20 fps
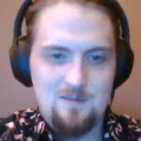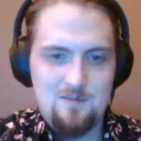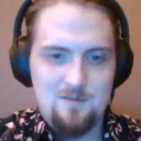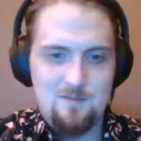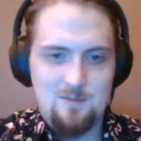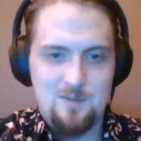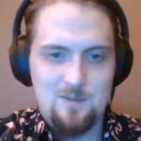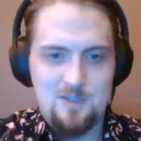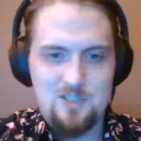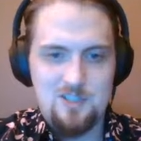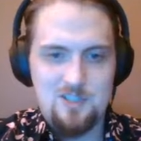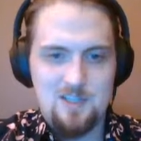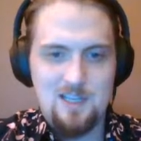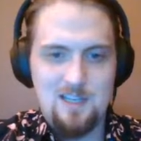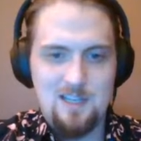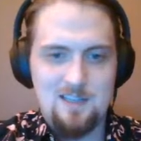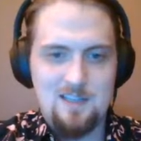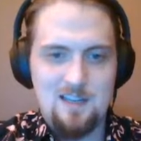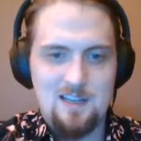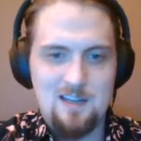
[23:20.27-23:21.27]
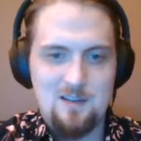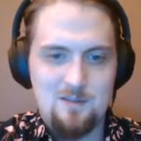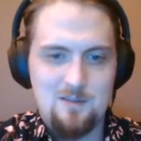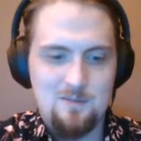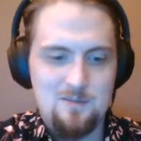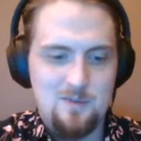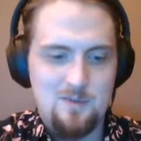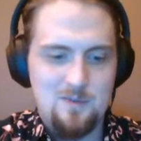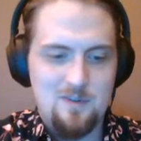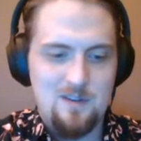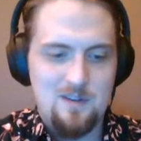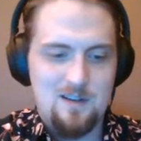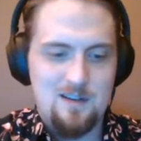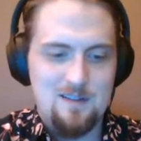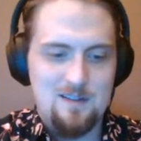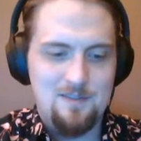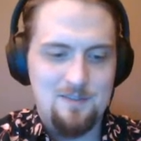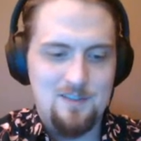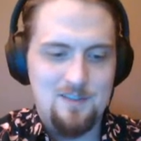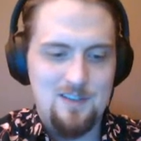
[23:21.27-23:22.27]
which they now more
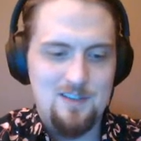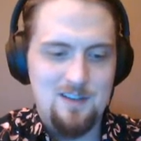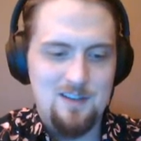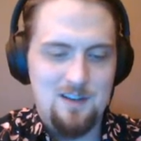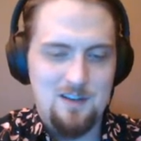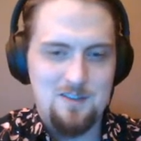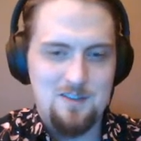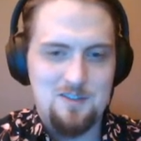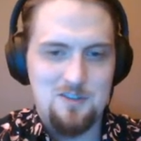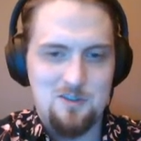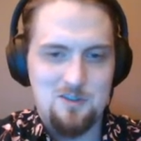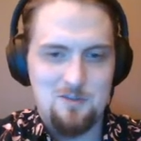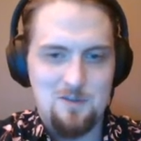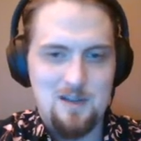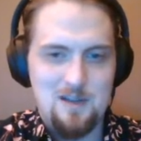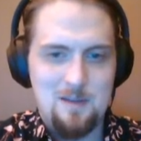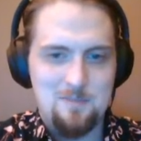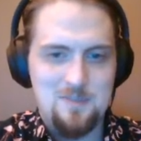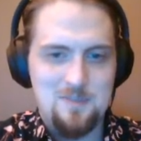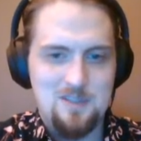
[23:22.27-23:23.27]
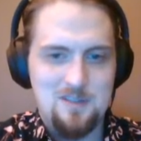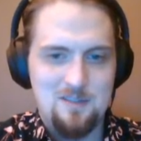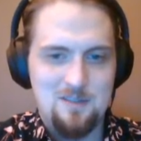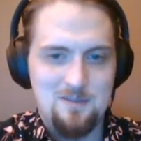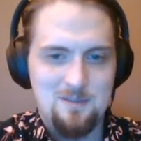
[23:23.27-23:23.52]
often interrupt.